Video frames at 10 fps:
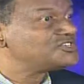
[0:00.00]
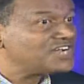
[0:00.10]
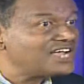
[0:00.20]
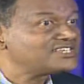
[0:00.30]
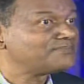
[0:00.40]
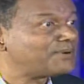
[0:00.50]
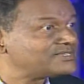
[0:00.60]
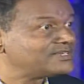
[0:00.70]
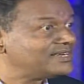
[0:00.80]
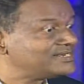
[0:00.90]
judge the
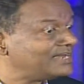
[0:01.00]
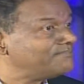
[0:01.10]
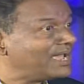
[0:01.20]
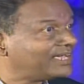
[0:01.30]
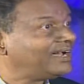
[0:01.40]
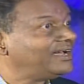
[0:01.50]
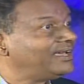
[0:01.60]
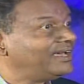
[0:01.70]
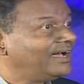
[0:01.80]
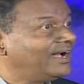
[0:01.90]
president and make a
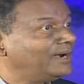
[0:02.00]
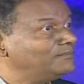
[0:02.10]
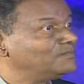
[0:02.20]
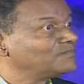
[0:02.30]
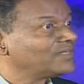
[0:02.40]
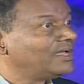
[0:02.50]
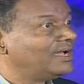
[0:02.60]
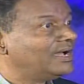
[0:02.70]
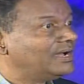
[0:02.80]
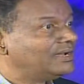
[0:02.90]
um,
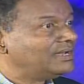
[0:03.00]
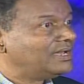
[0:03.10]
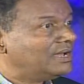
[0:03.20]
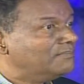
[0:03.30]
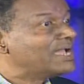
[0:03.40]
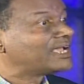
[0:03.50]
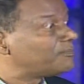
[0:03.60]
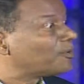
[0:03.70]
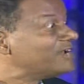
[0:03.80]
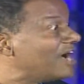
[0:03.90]
make a
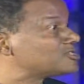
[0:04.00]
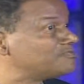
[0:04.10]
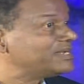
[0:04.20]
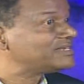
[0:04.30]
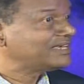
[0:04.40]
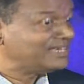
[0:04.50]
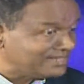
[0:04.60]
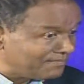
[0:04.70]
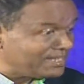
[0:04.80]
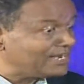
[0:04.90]
pronouncement in
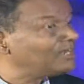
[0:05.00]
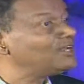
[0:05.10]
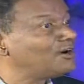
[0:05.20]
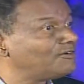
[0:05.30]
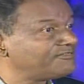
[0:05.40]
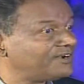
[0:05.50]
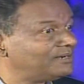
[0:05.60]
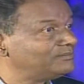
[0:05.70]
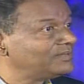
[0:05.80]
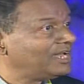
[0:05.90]
the middle of.
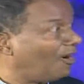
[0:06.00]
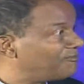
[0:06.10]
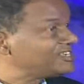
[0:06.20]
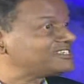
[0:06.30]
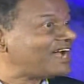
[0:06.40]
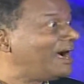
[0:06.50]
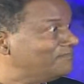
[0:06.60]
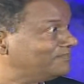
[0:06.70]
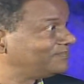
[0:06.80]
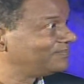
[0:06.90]
Um, of his term?
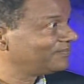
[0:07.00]
But it's been